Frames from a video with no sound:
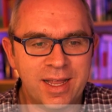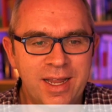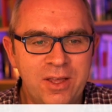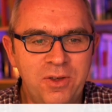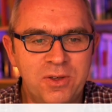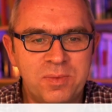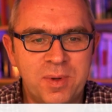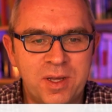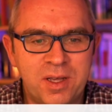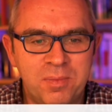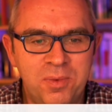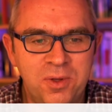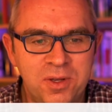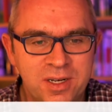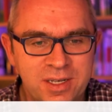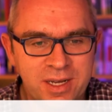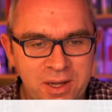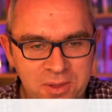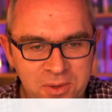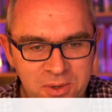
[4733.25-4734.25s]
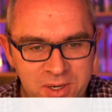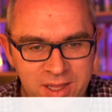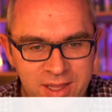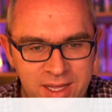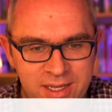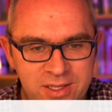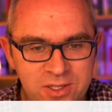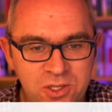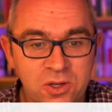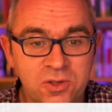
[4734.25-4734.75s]
can I use my computer
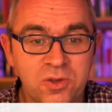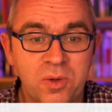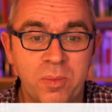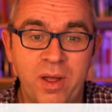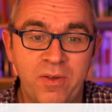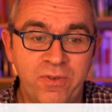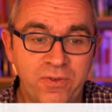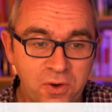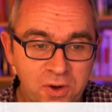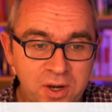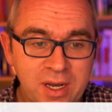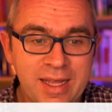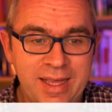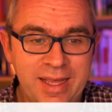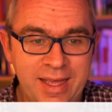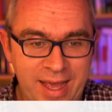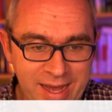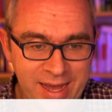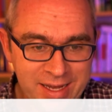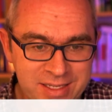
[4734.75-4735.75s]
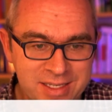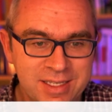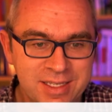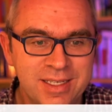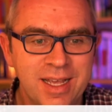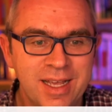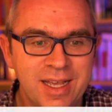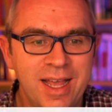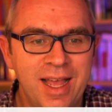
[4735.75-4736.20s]
downloaded lessons also on my phone? Yes.